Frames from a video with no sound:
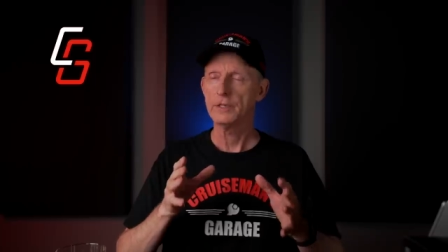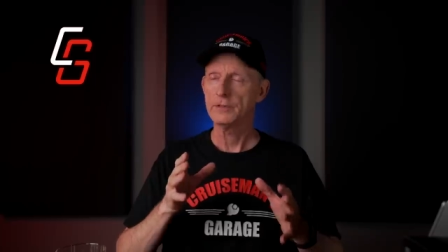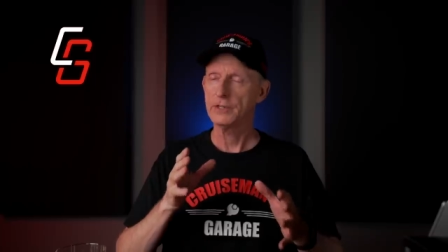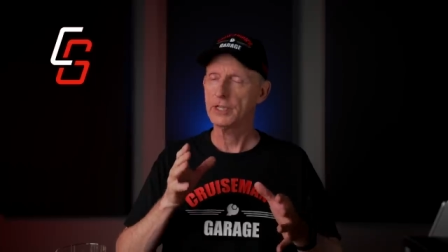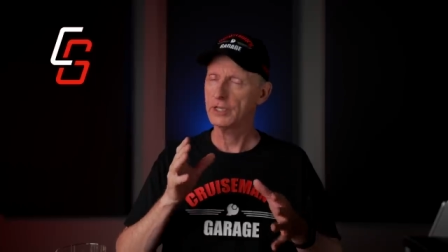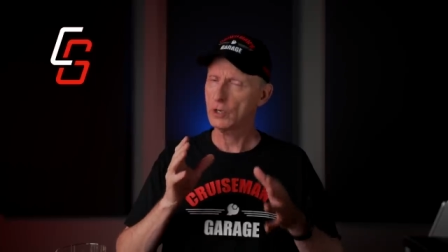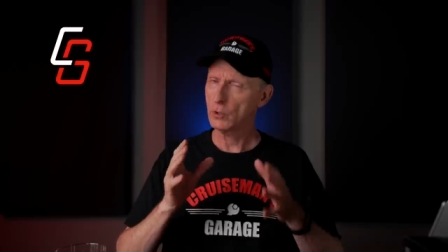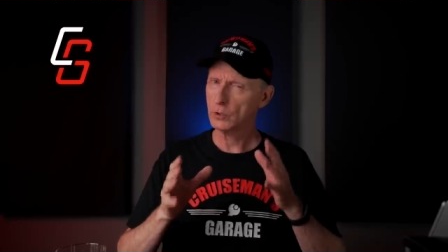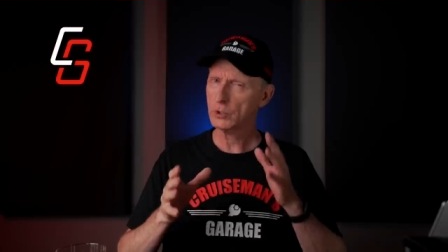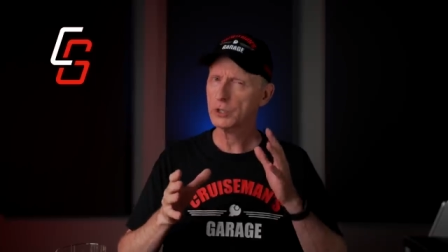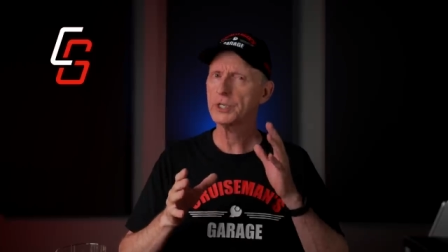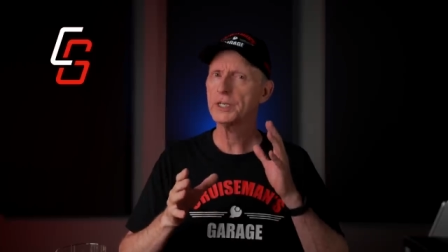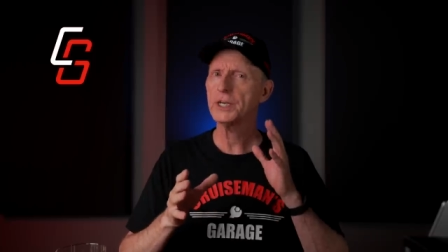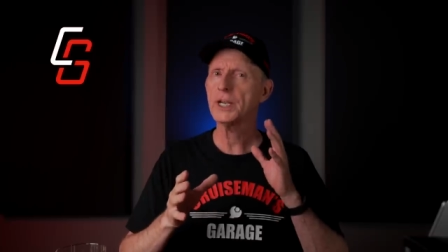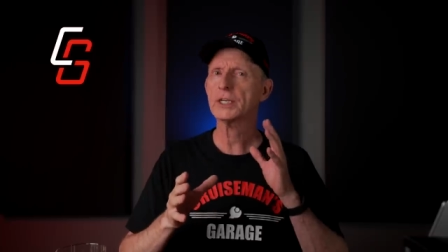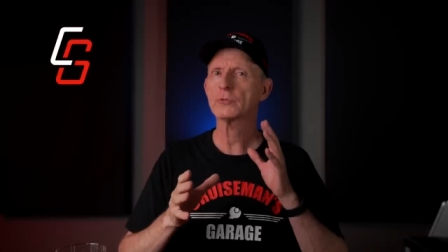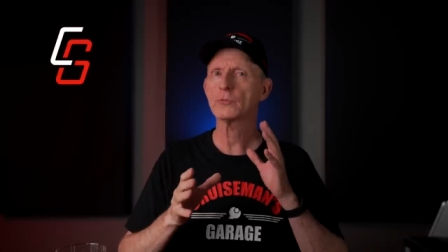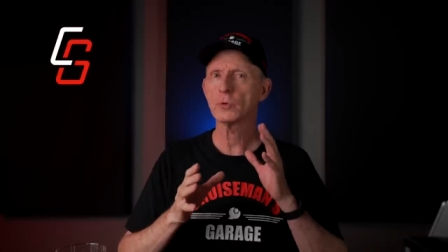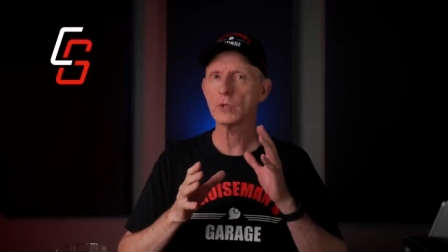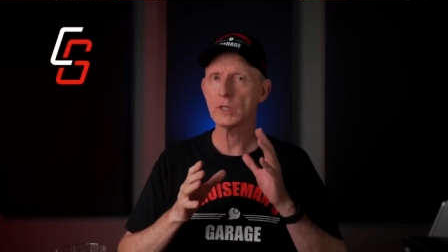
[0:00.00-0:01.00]
They don't
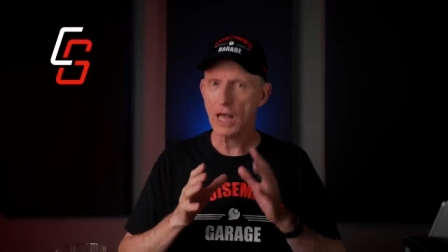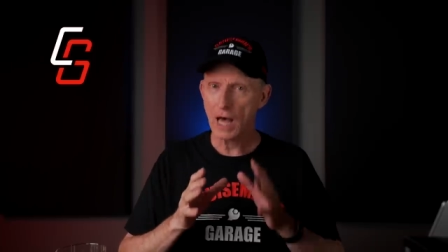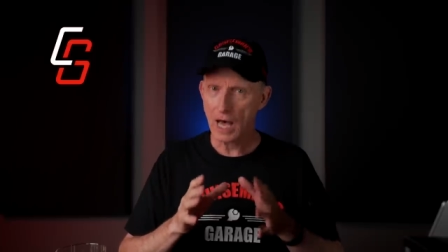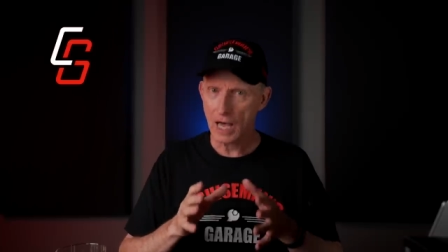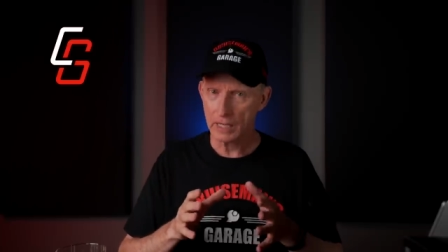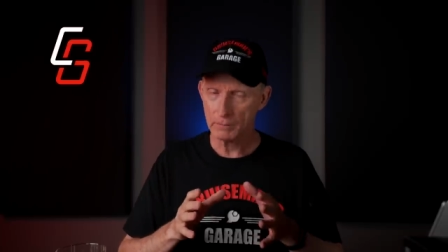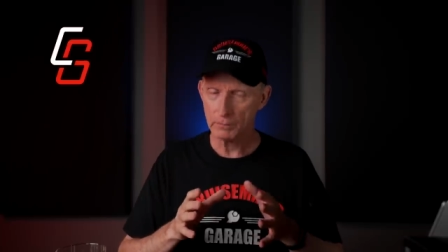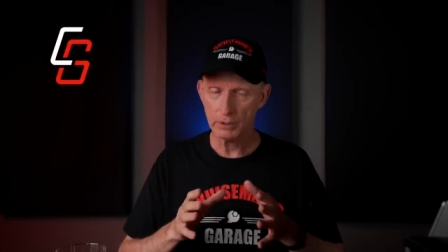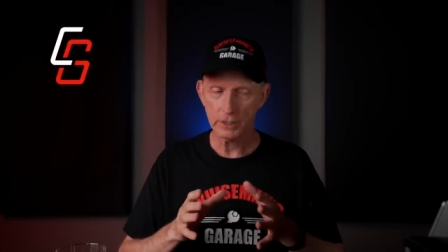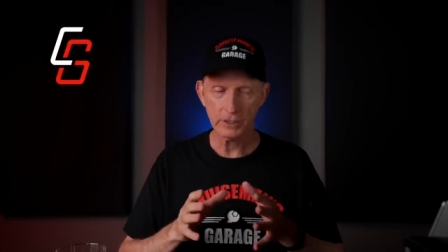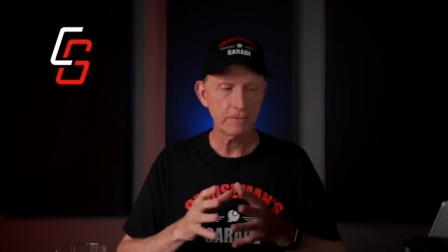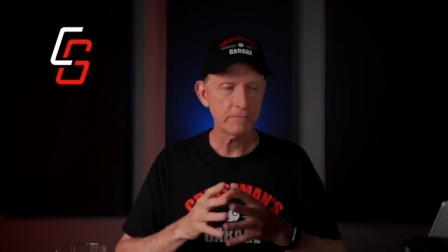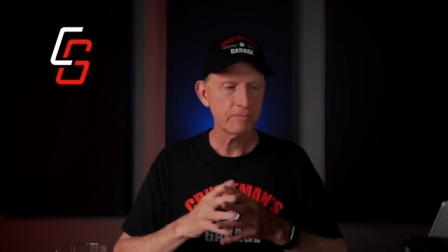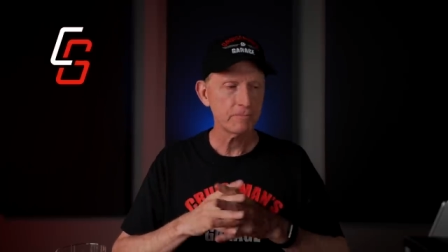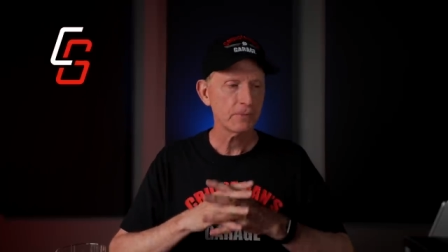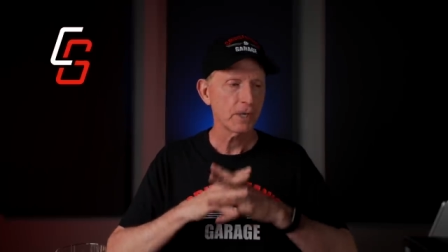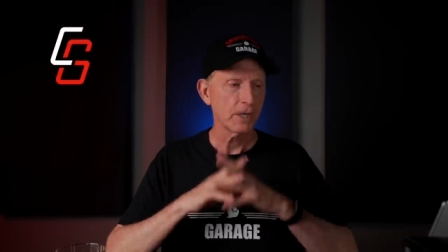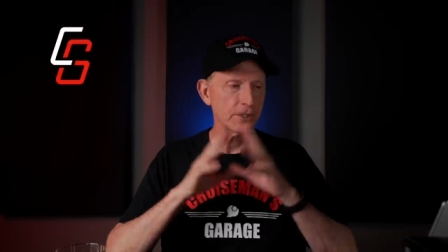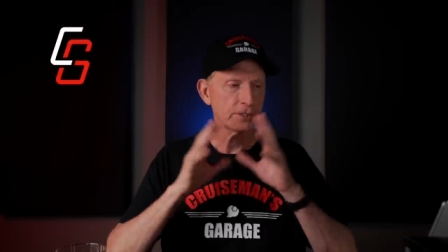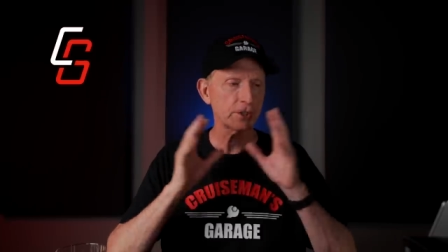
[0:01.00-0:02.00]
connect reliably.
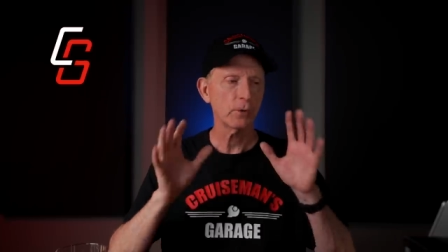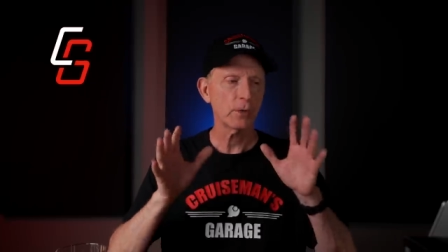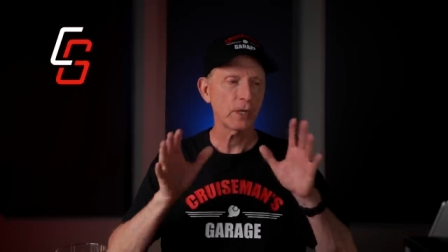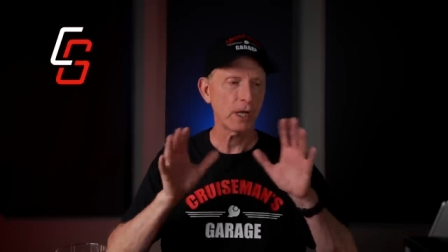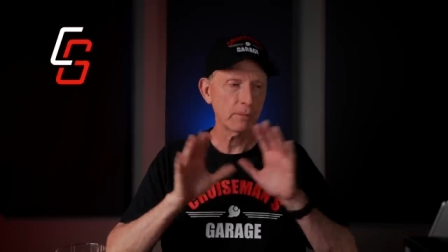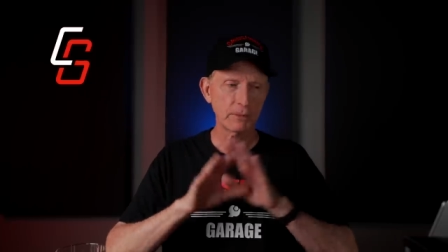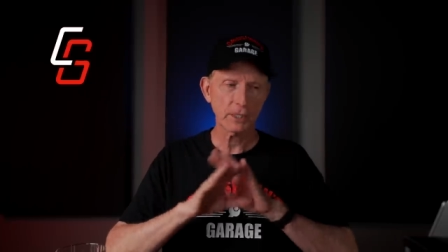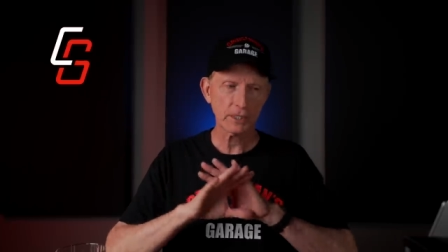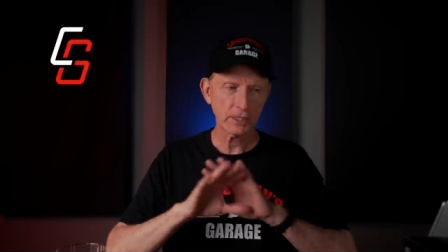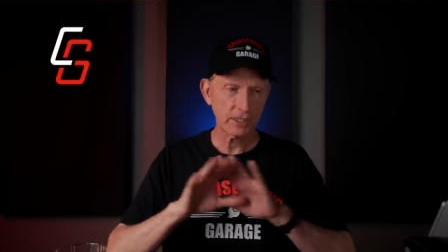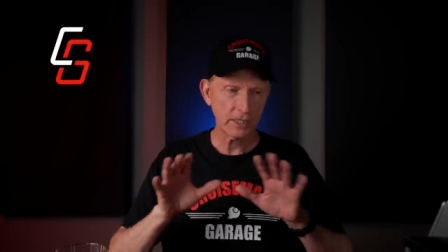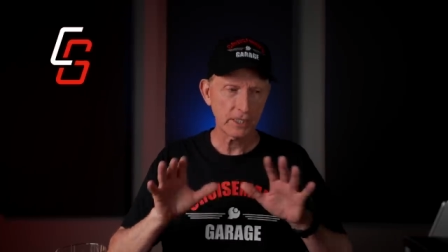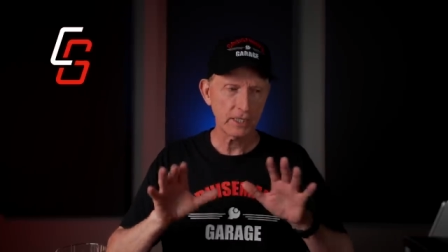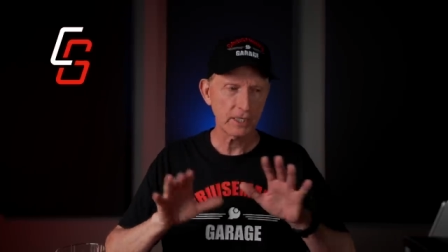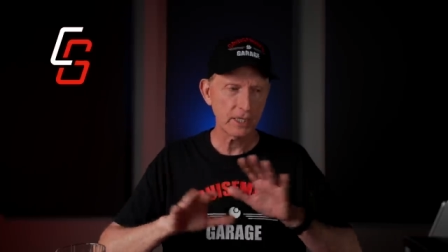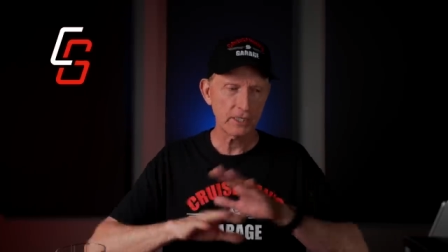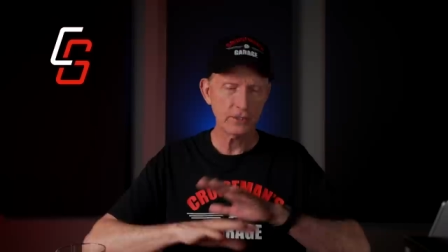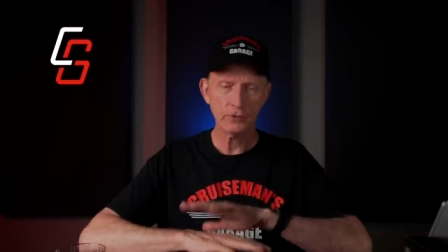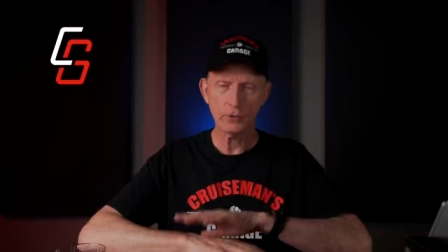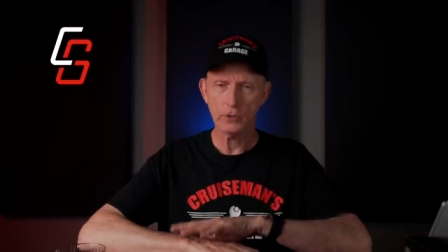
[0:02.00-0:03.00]
So I'm not going to get
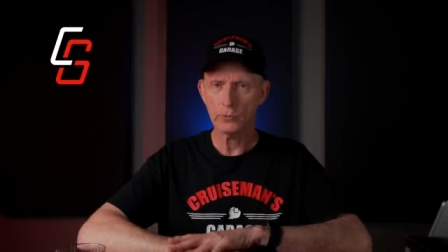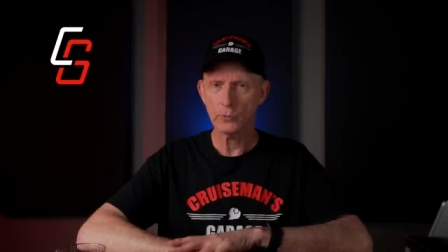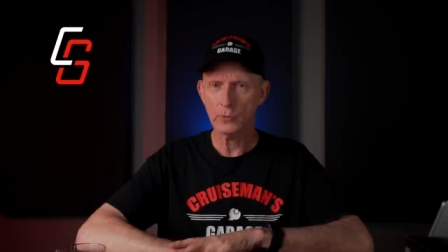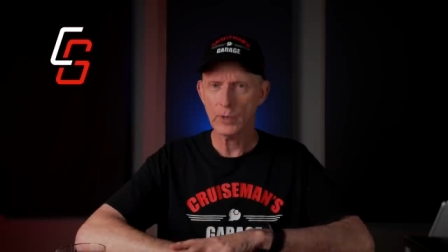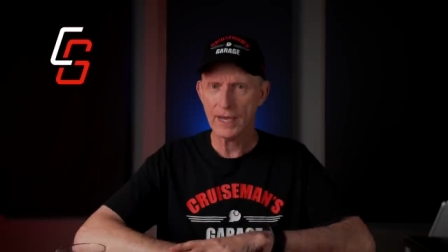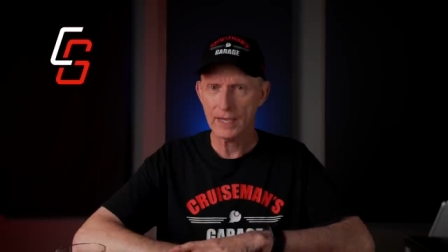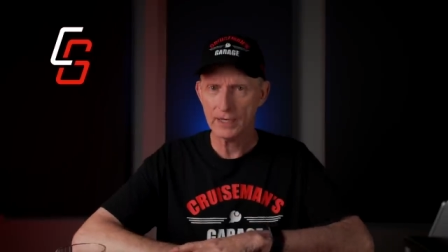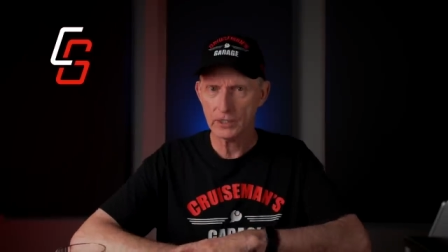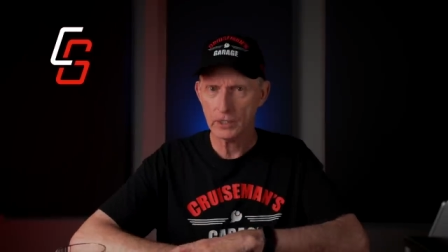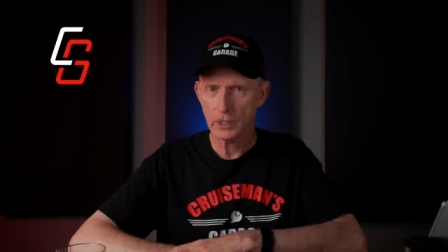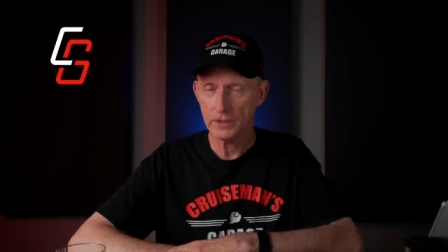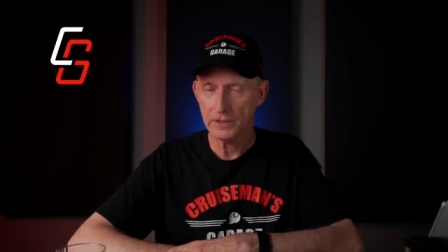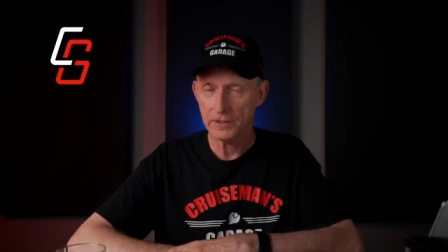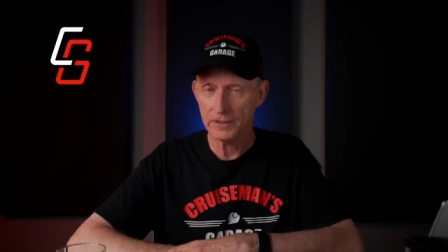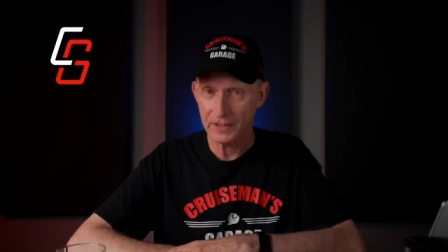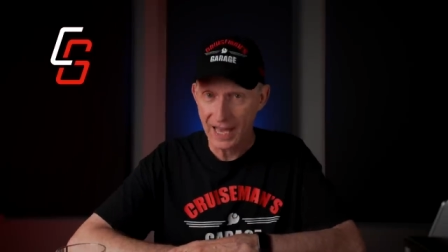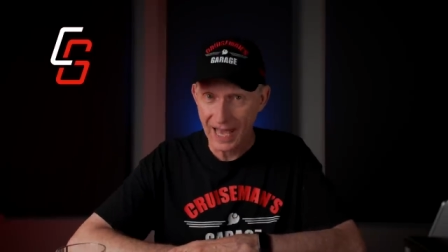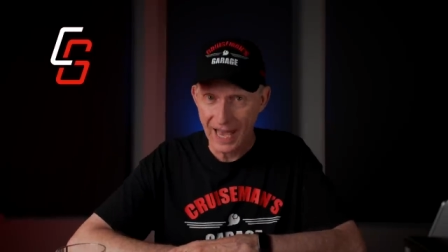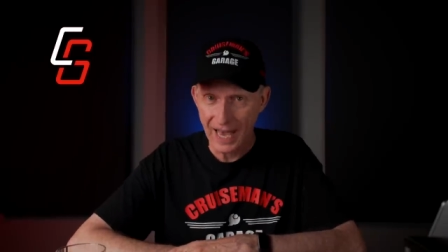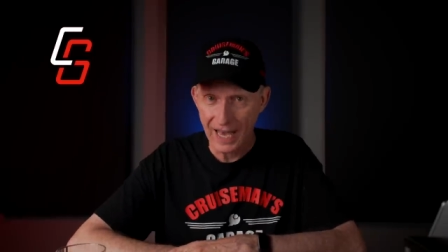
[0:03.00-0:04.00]
into a rant on
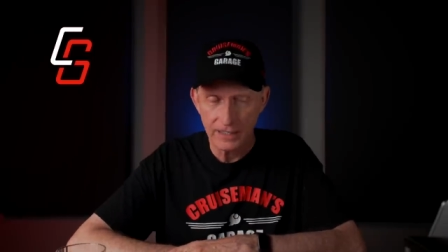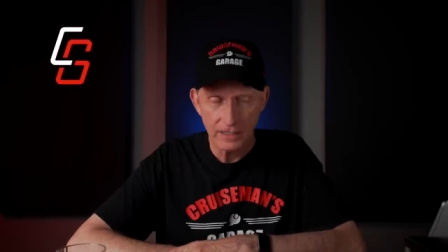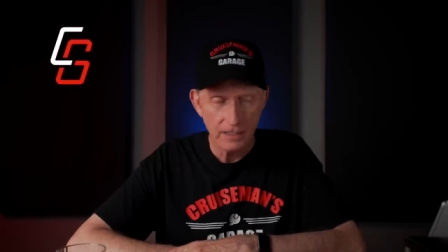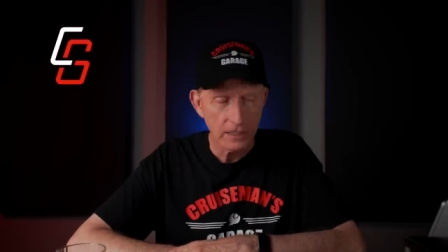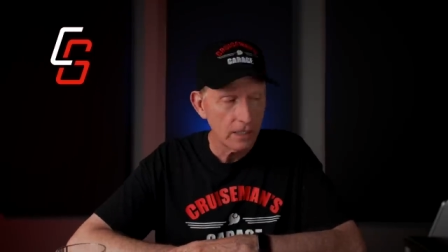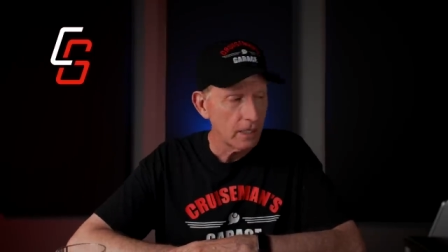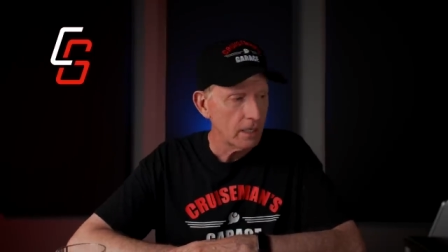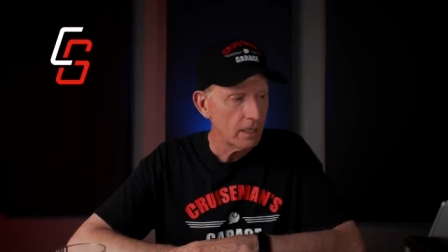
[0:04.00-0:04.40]
that,